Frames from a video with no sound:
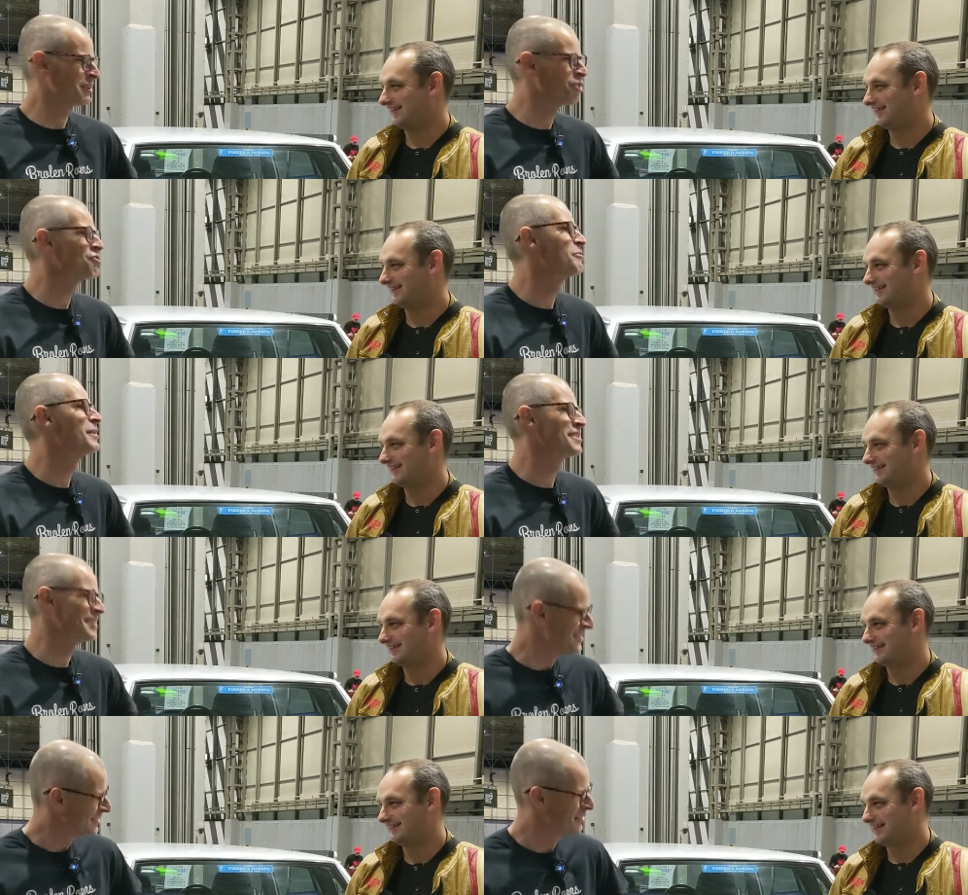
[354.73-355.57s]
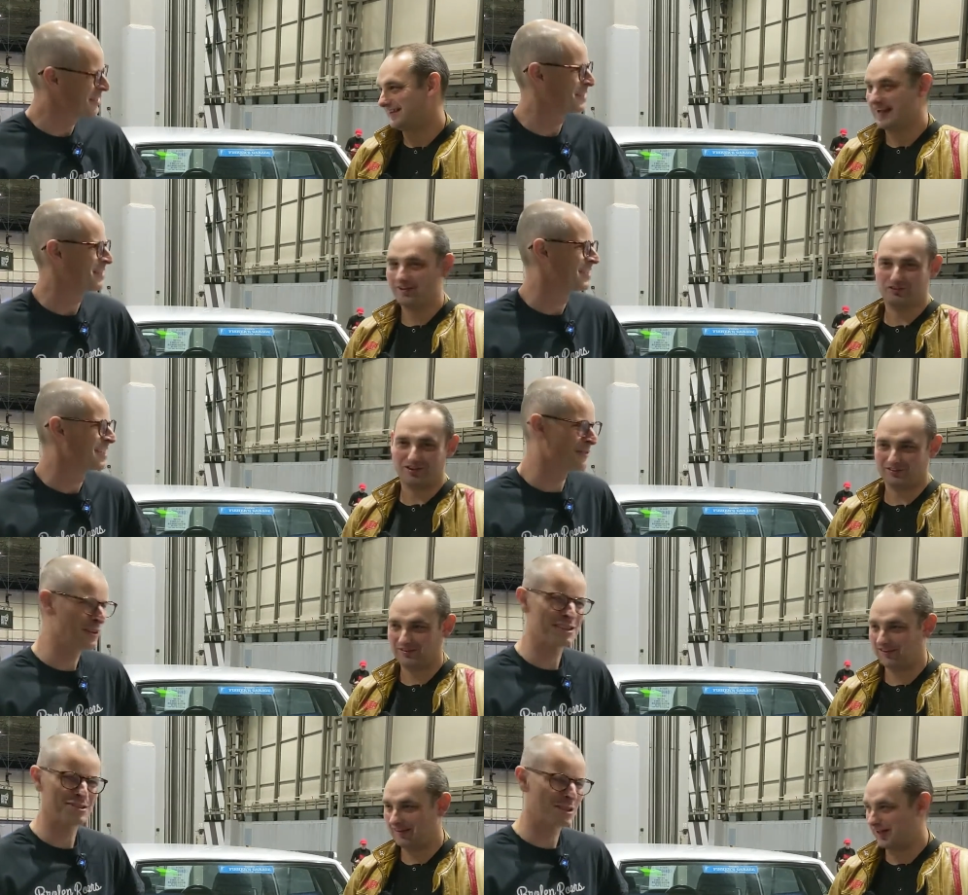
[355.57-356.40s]
Speaker 1: contribution. Yes, I
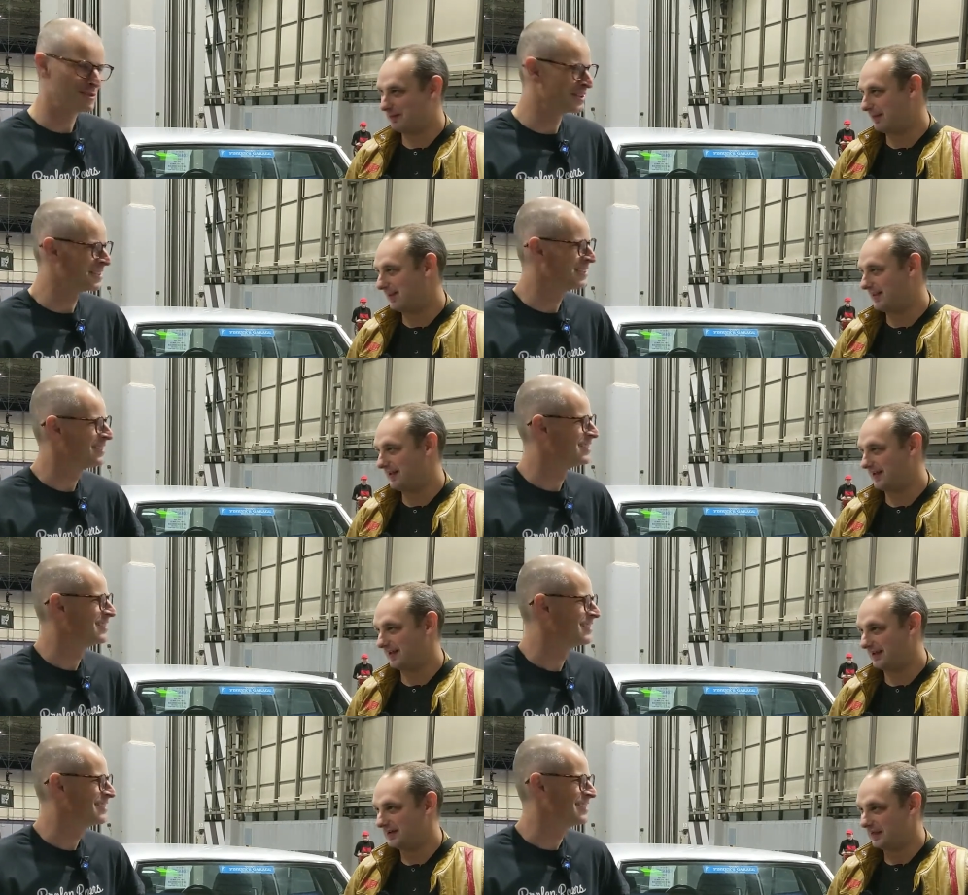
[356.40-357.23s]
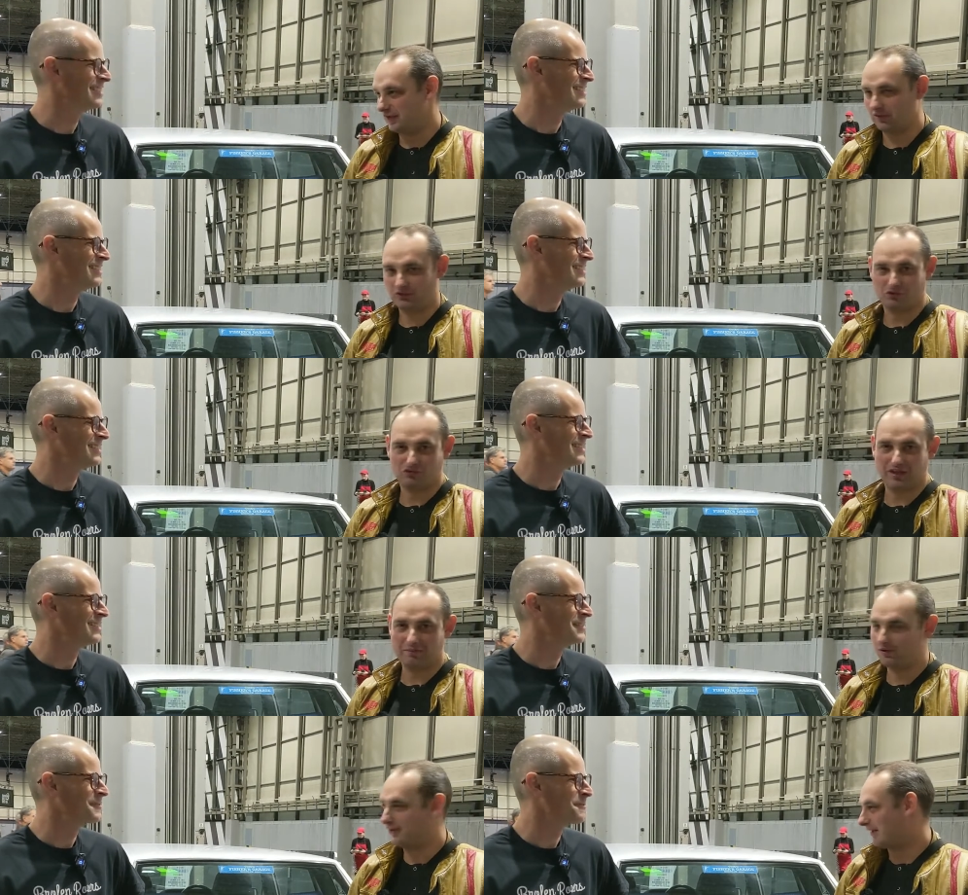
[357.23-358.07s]
think I'll be... it's a
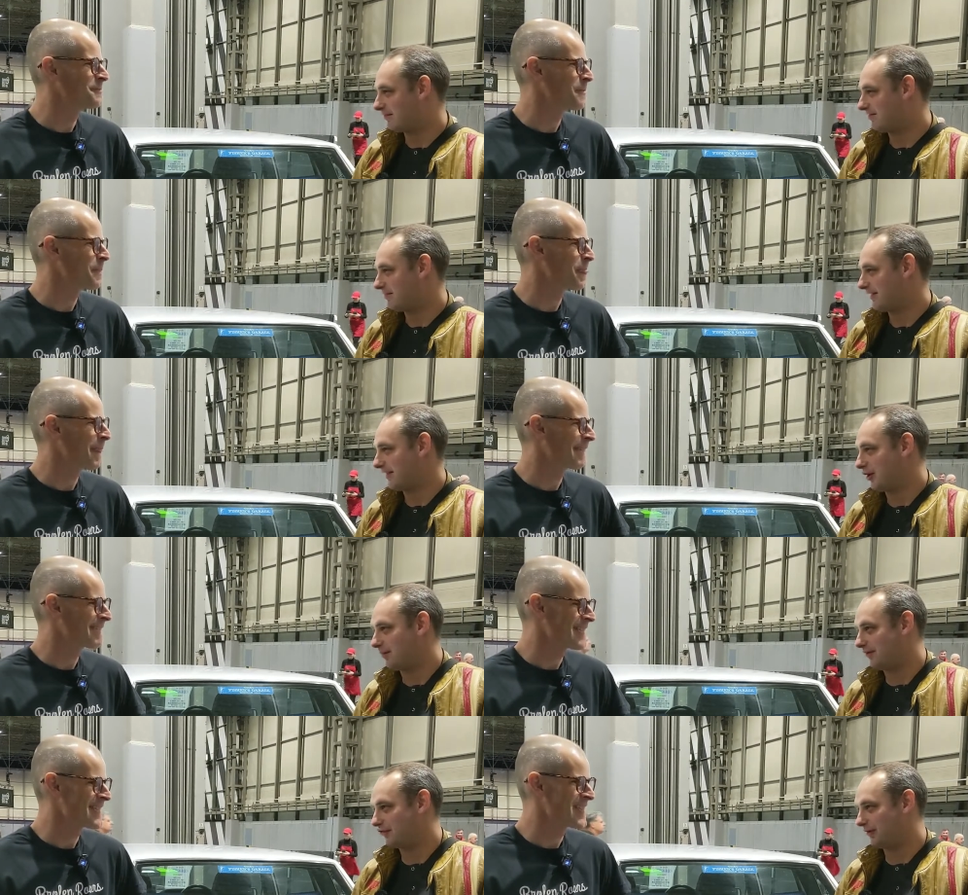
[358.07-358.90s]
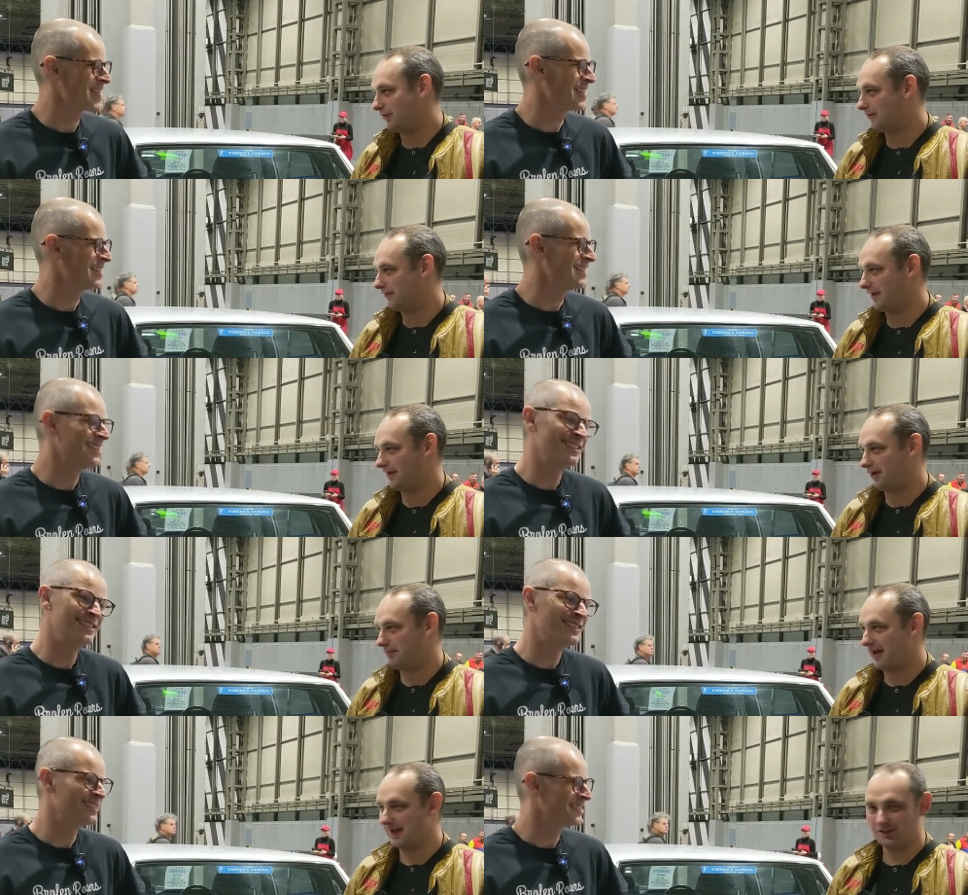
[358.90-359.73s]
shame I don't get very many comments on
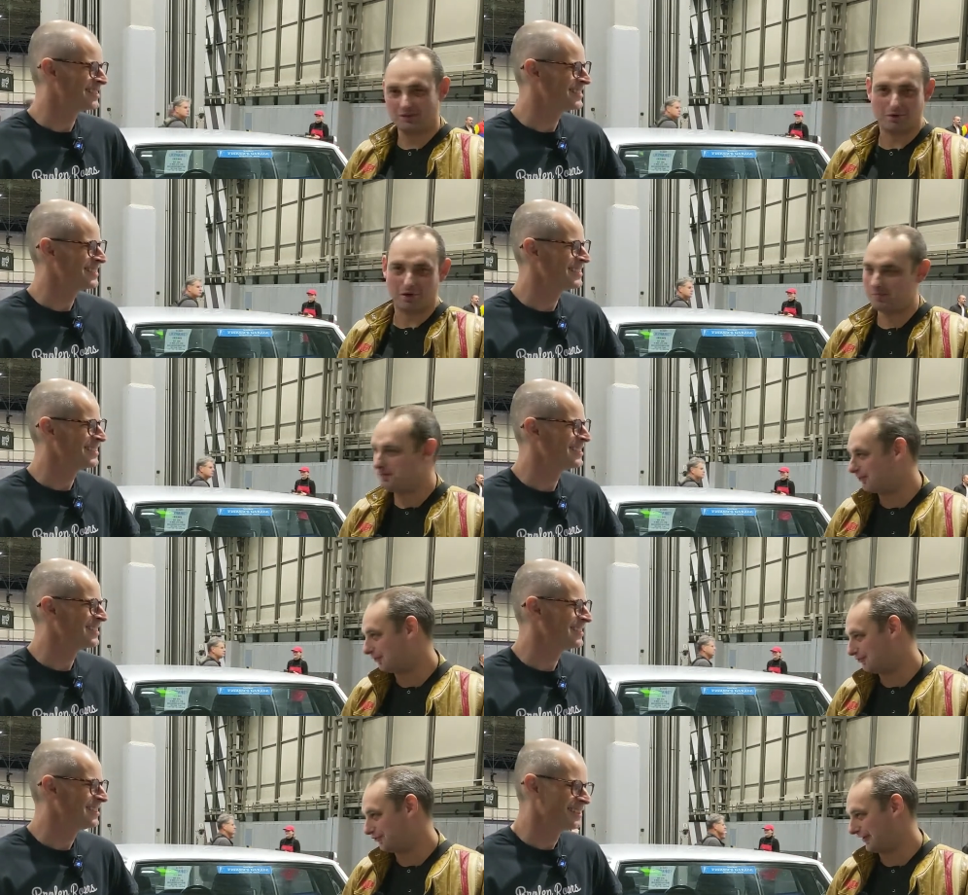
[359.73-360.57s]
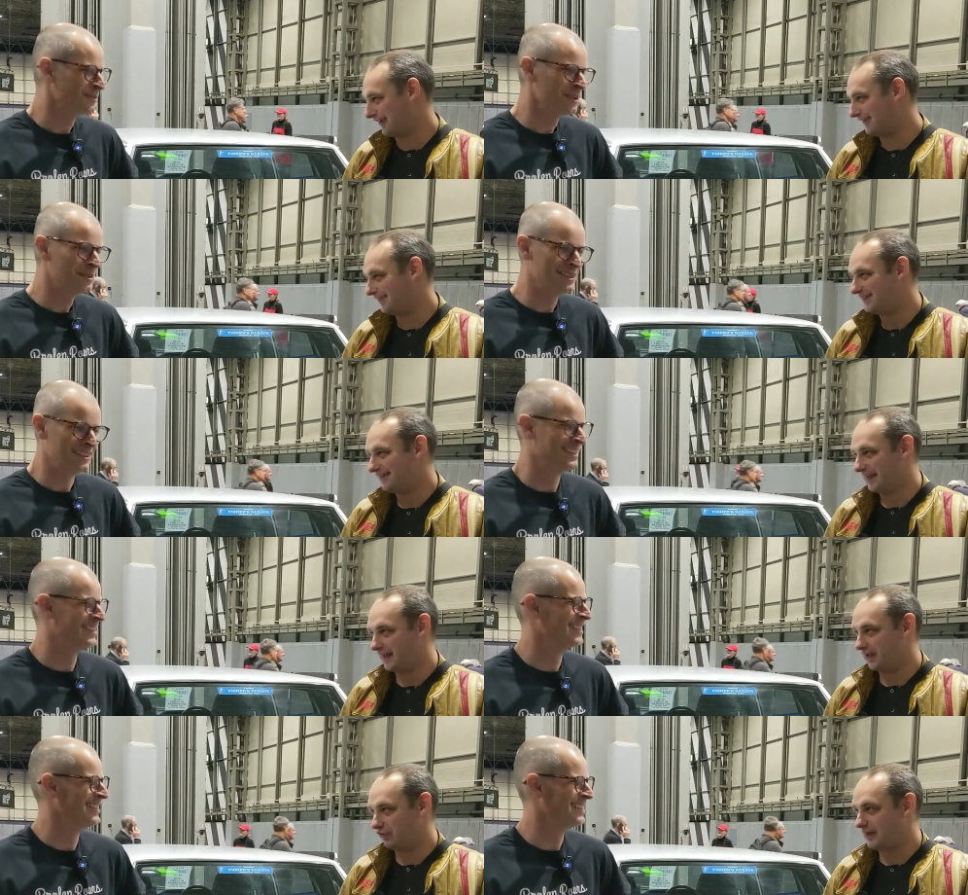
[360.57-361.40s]
mine at the moment, but
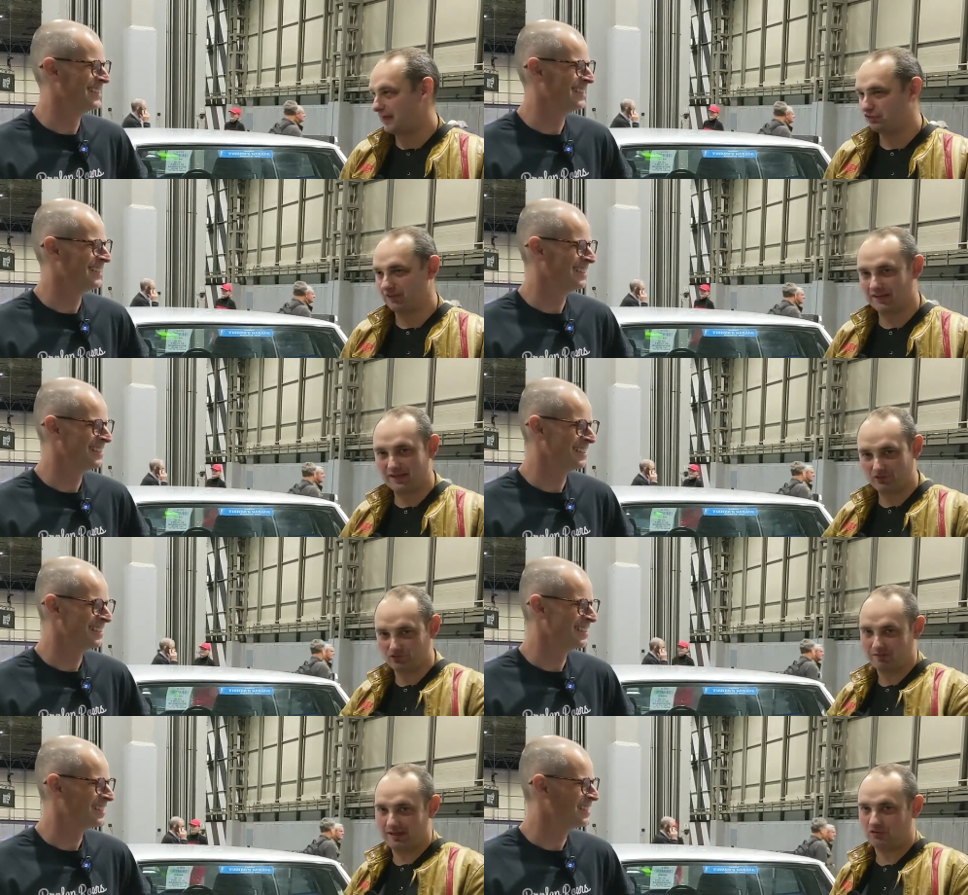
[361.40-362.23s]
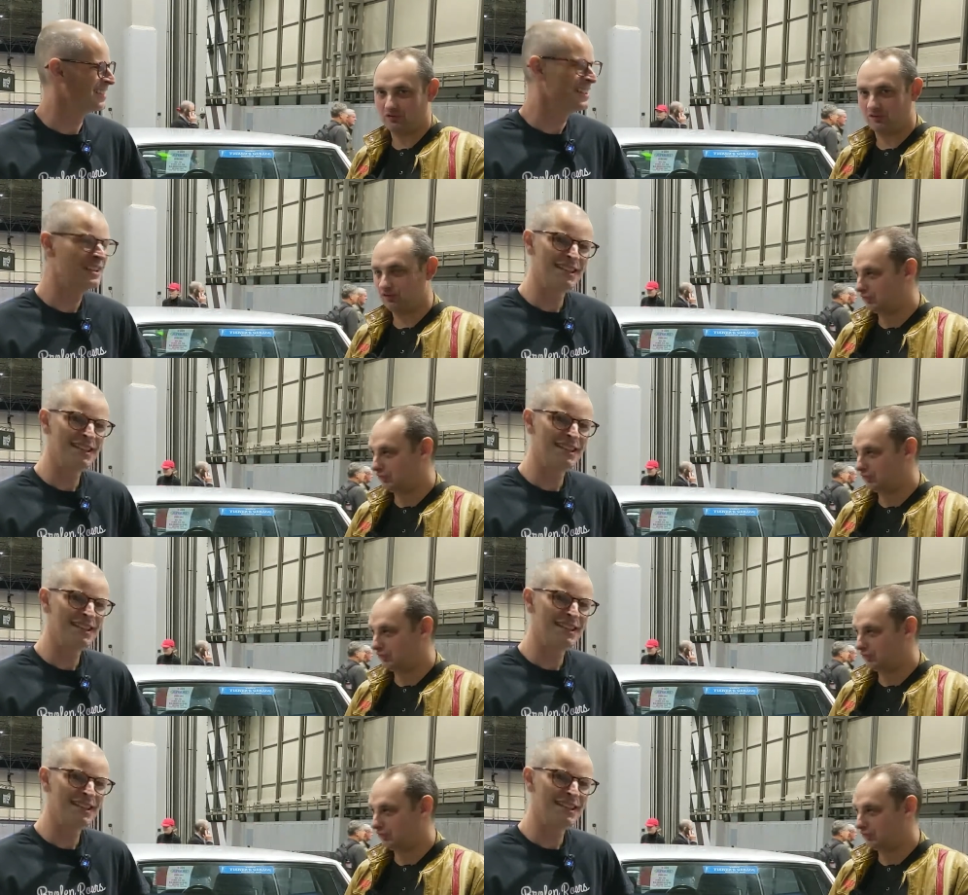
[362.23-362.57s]
it's nice to get that interaction. At